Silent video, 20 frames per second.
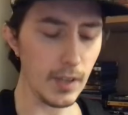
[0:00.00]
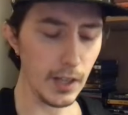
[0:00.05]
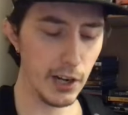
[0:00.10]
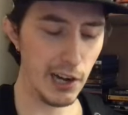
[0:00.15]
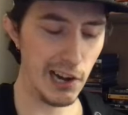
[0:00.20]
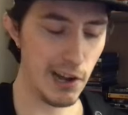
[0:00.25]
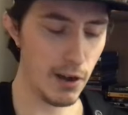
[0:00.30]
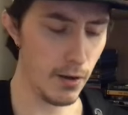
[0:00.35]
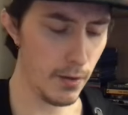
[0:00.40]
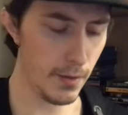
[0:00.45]

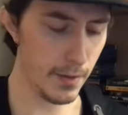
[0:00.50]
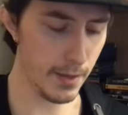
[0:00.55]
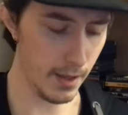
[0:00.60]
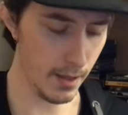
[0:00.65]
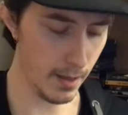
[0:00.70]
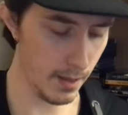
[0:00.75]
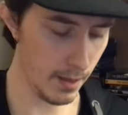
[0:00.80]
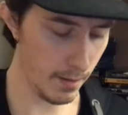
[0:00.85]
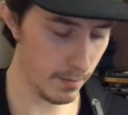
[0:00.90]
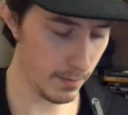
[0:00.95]
you know,
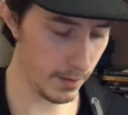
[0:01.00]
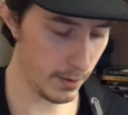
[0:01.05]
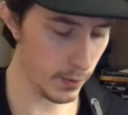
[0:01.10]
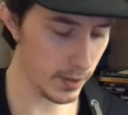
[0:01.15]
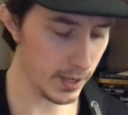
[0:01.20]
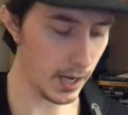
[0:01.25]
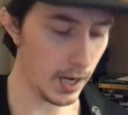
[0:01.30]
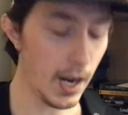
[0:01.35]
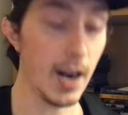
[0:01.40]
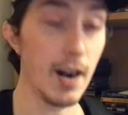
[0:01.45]
uh, there
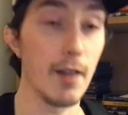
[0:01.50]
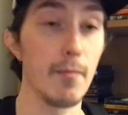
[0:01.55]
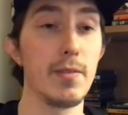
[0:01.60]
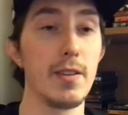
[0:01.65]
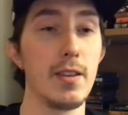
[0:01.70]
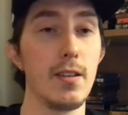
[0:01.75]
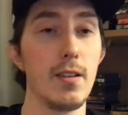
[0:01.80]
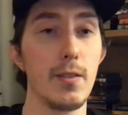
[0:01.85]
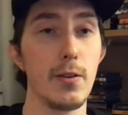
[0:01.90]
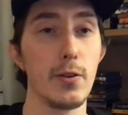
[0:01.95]
was a lot of
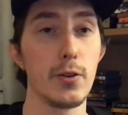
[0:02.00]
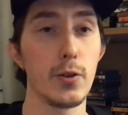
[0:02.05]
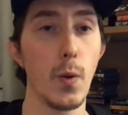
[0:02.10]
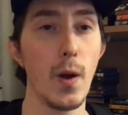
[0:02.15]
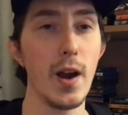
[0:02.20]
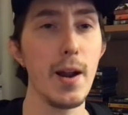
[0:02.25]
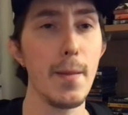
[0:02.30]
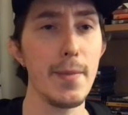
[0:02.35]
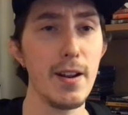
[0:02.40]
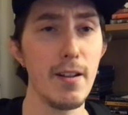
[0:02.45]
people. There was
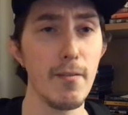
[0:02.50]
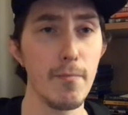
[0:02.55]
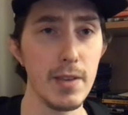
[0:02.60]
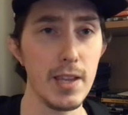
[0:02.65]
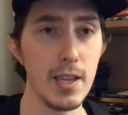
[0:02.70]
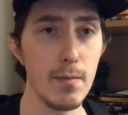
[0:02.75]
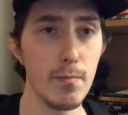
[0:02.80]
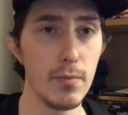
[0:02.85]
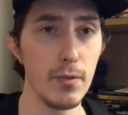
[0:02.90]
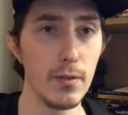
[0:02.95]
quite a bit of
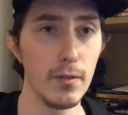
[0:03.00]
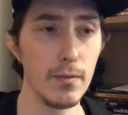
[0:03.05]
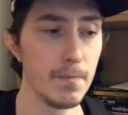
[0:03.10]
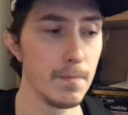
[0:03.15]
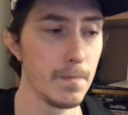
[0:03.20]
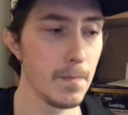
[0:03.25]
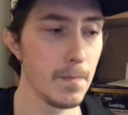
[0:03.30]
people